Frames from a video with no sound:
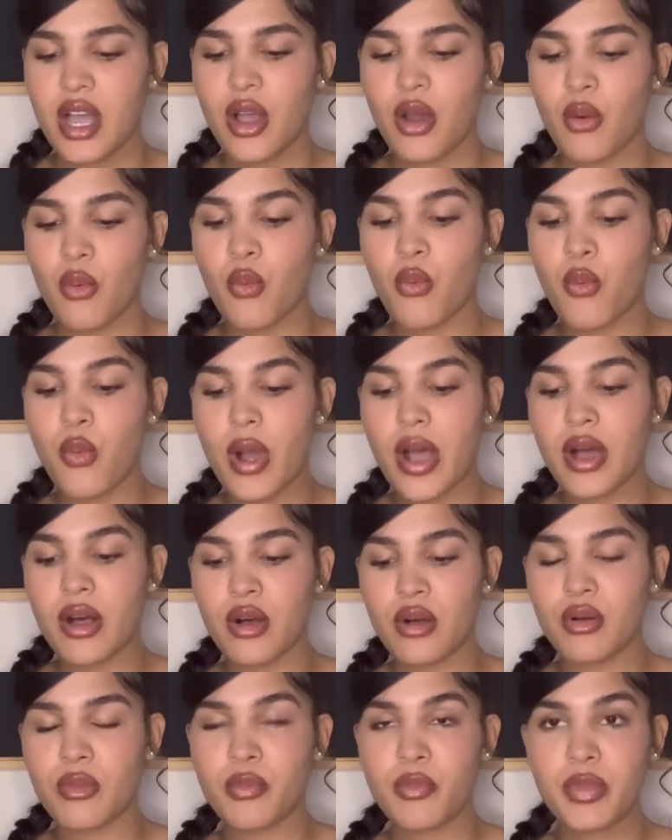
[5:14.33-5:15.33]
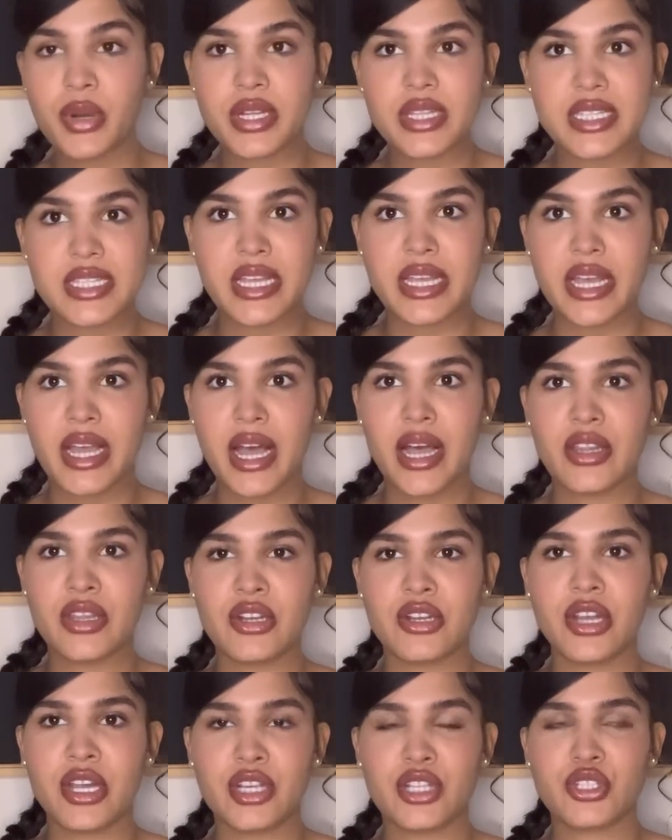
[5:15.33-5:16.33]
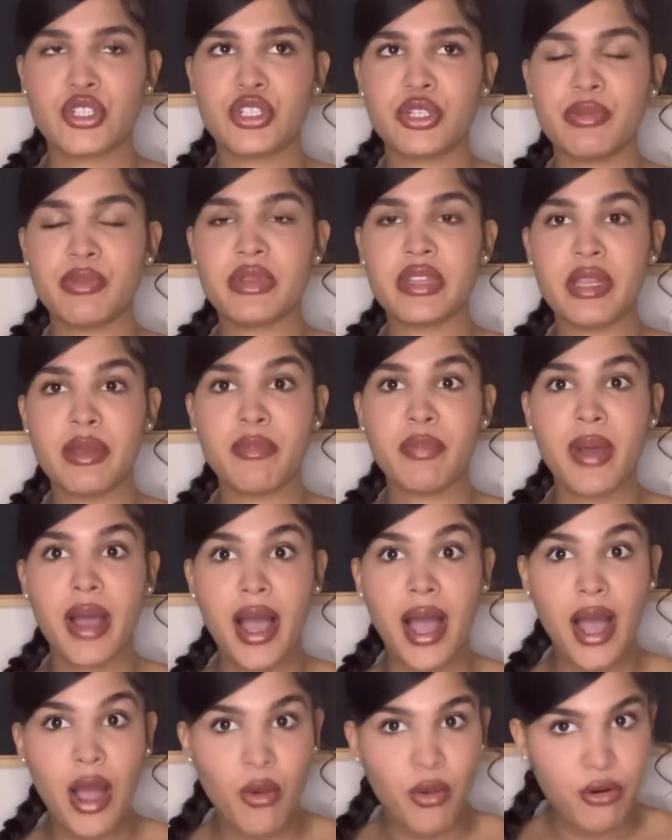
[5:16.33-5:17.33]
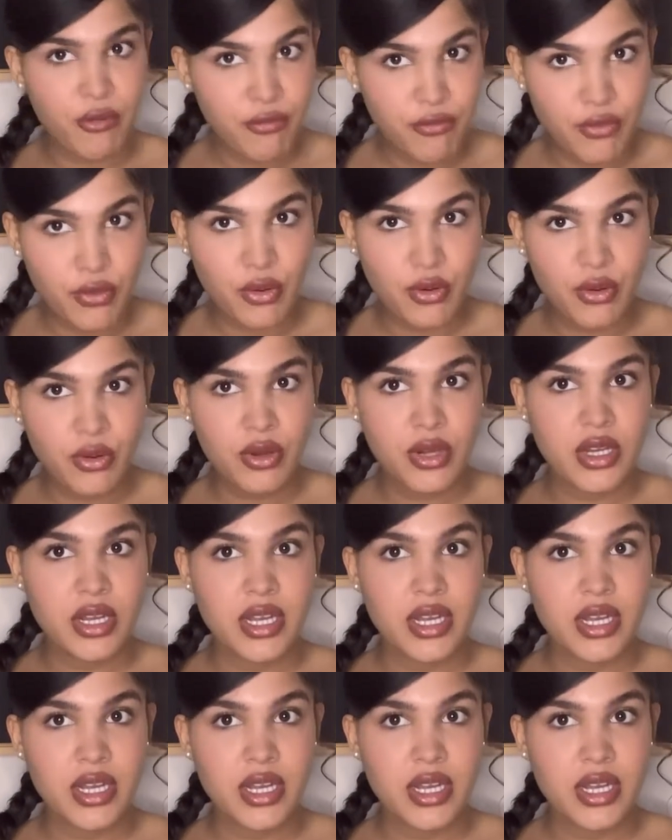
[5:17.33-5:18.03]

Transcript: well put together, extremely powerful,